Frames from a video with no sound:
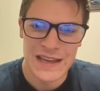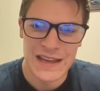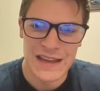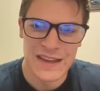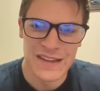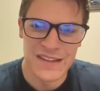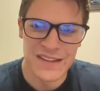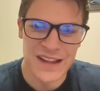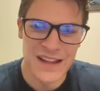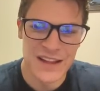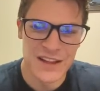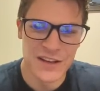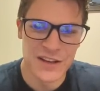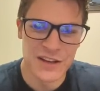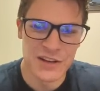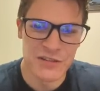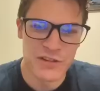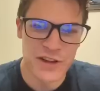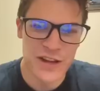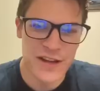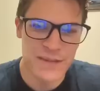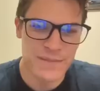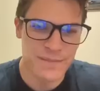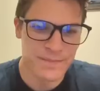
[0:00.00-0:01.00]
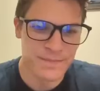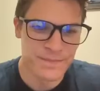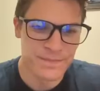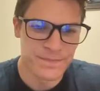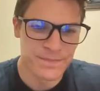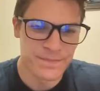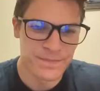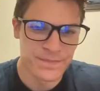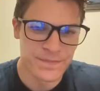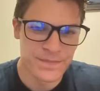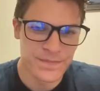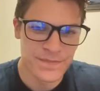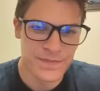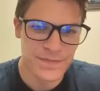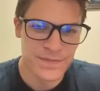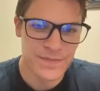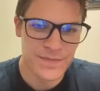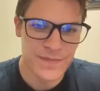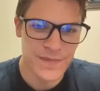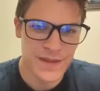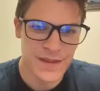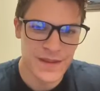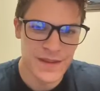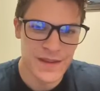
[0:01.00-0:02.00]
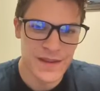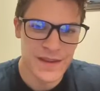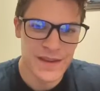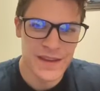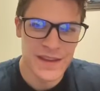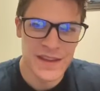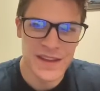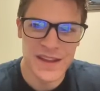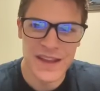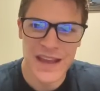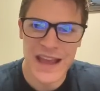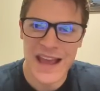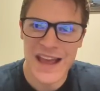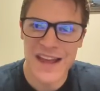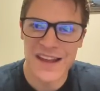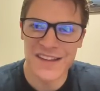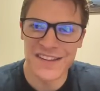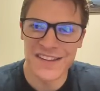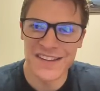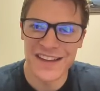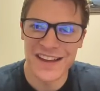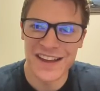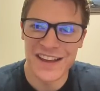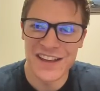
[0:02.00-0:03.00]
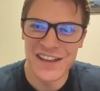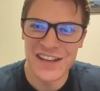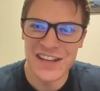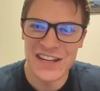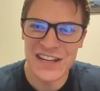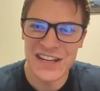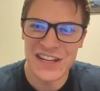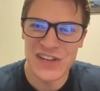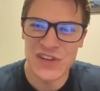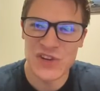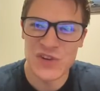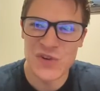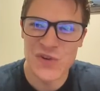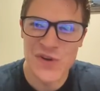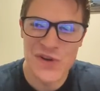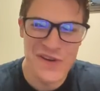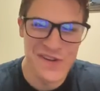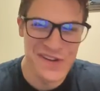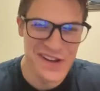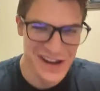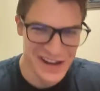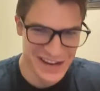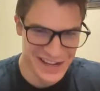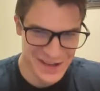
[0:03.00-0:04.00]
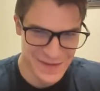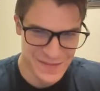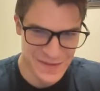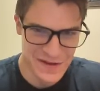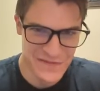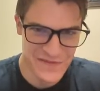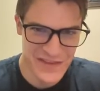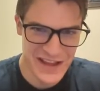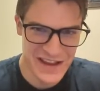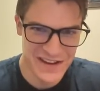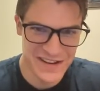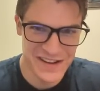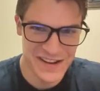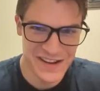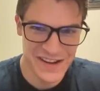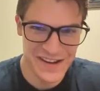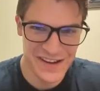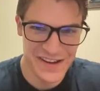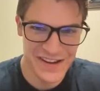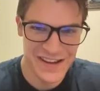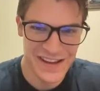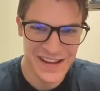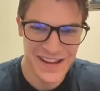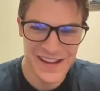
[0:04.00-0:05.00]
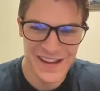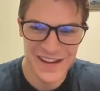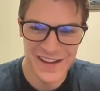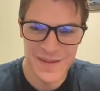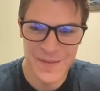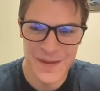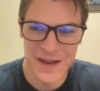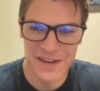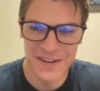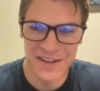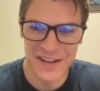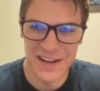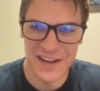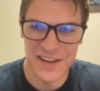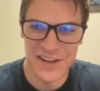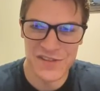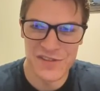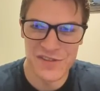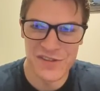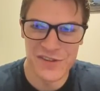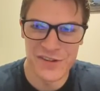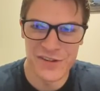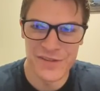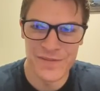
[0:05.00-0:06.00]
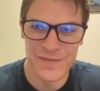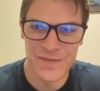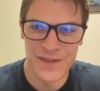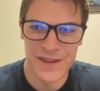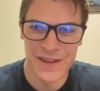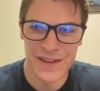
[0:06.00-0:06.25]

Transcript: And it's not looking great. He has a huge income advantage. It's about to get huger.